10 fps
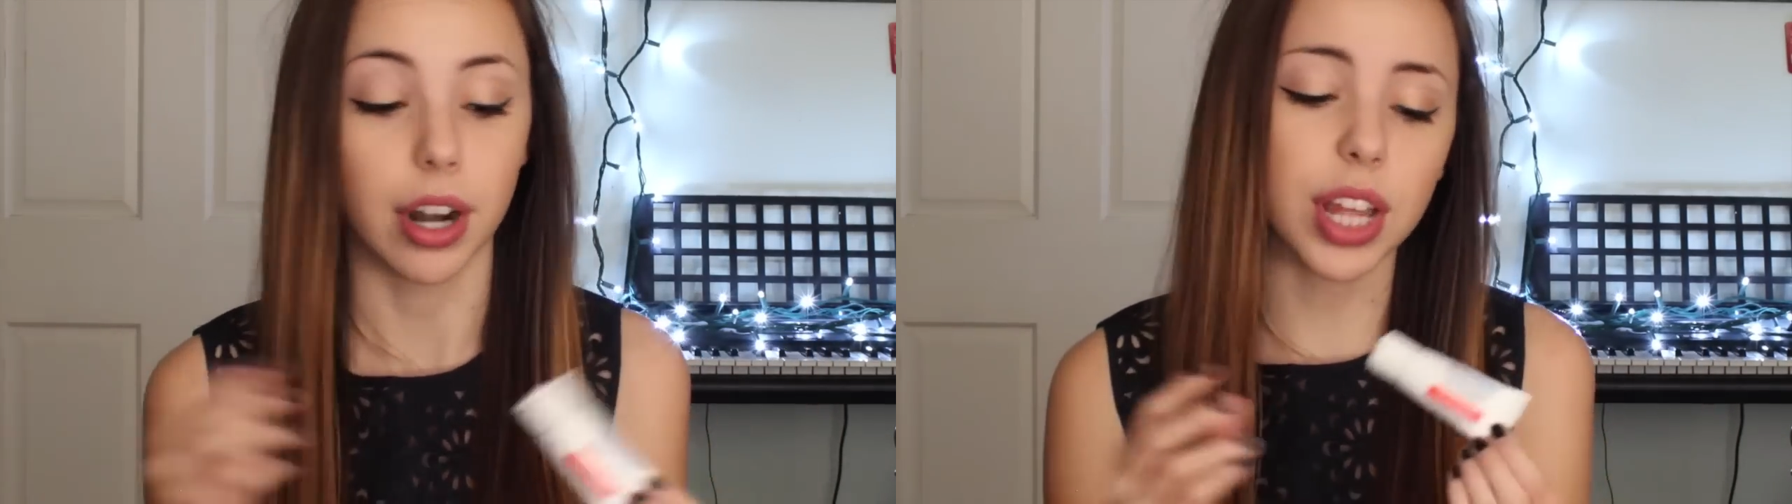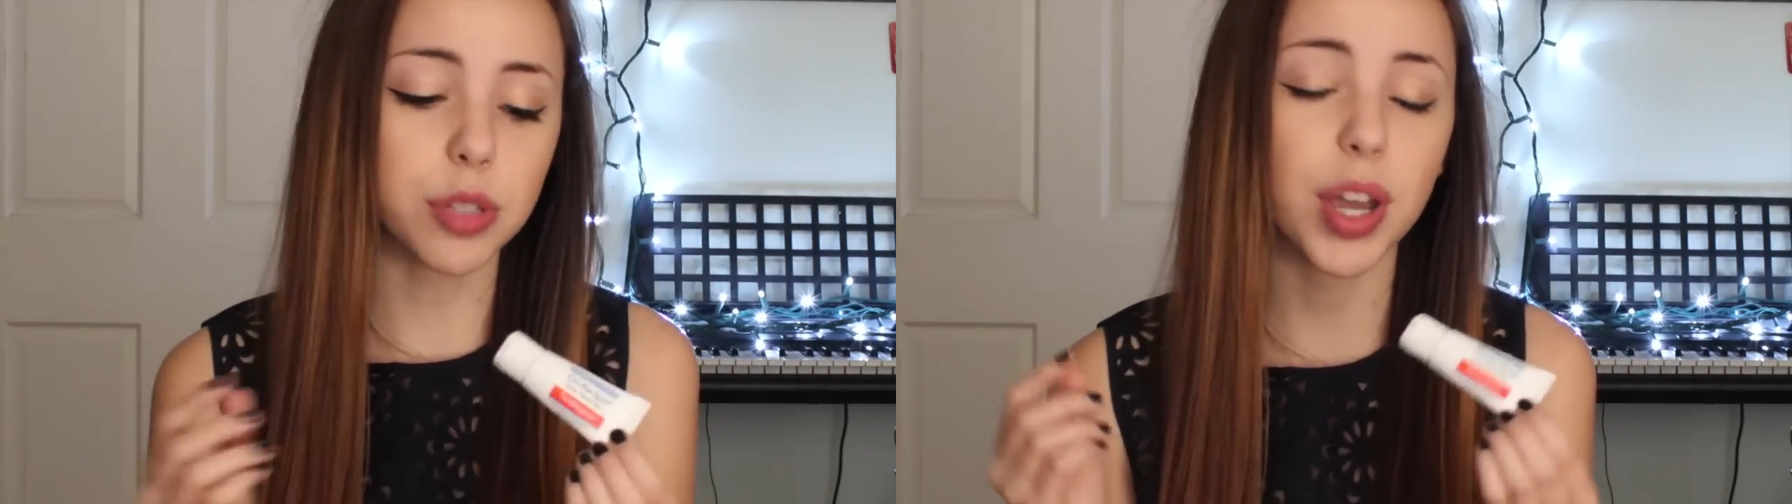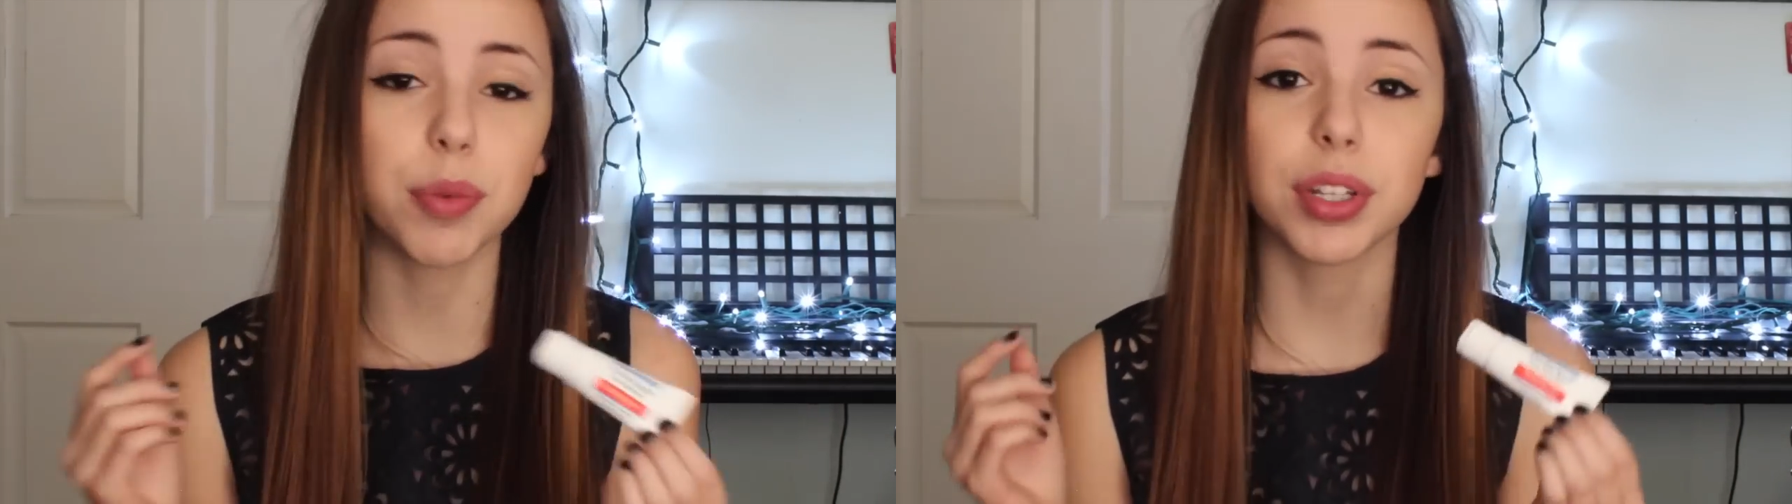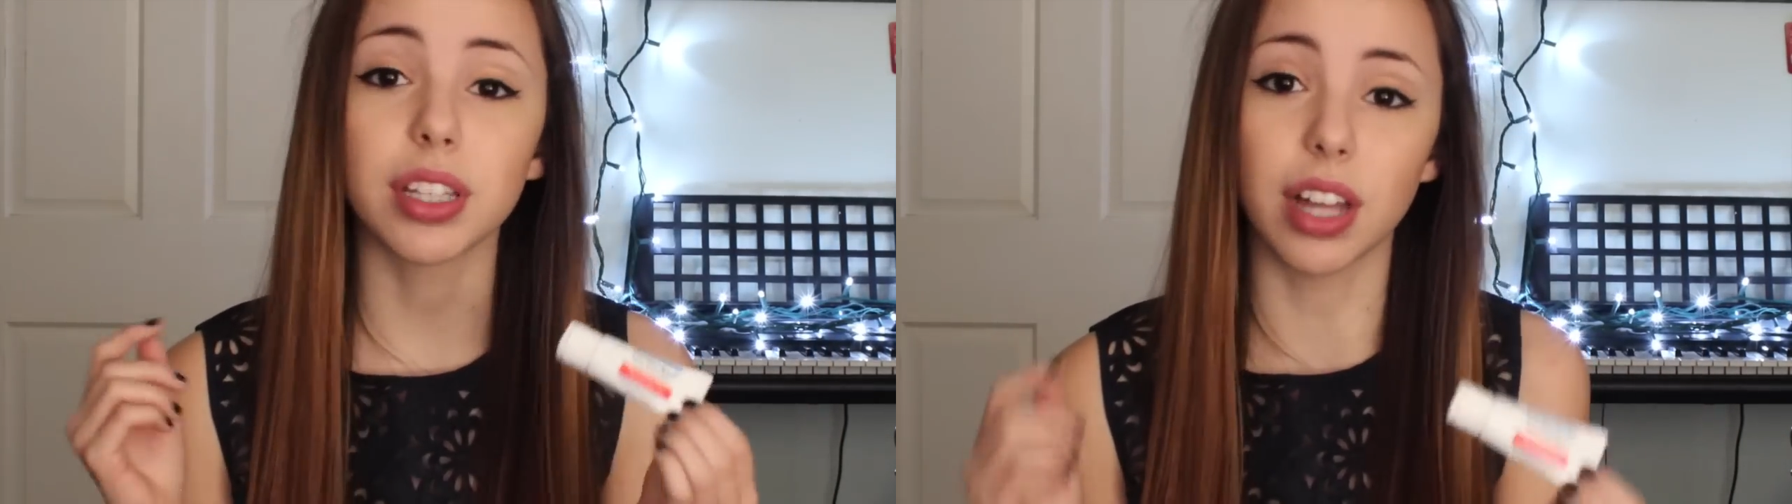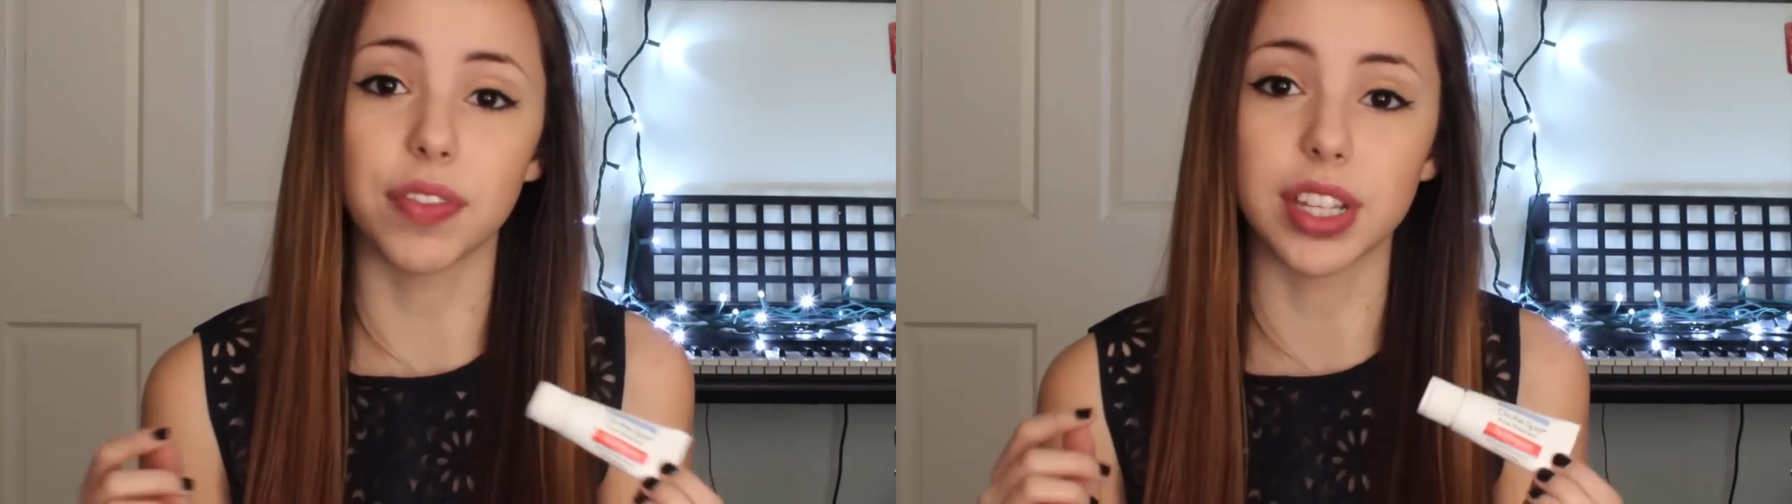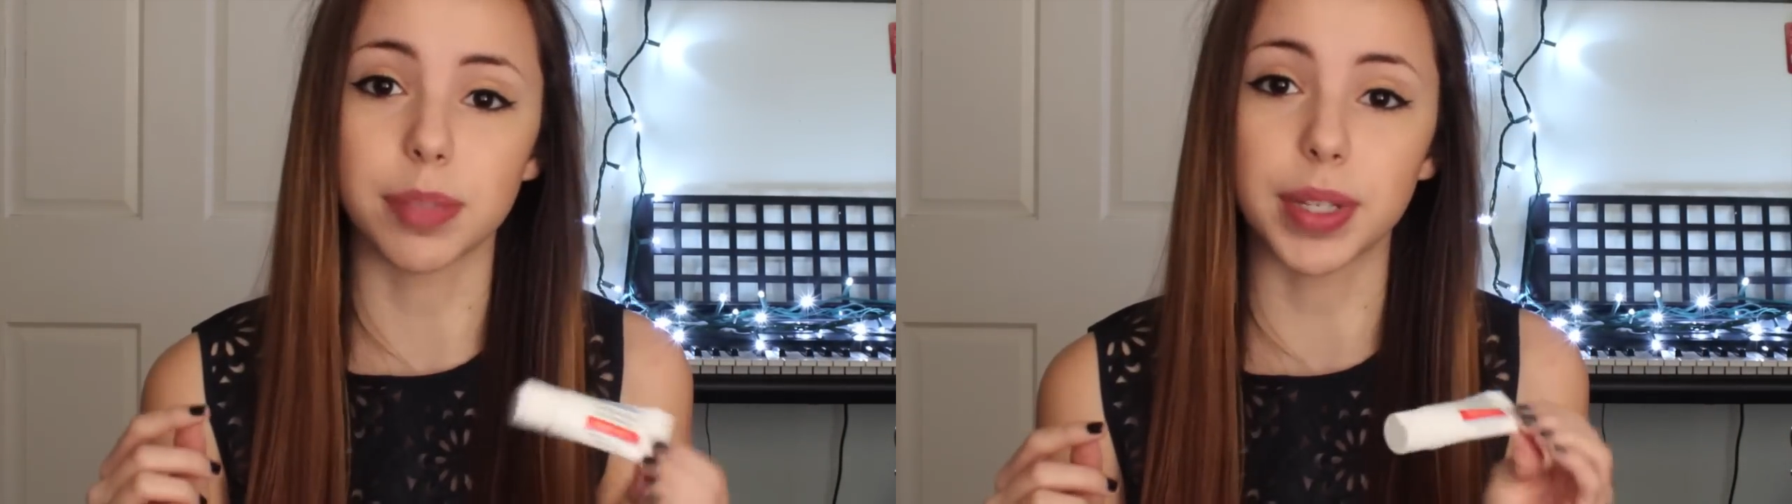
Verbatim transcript: So that's why I really love this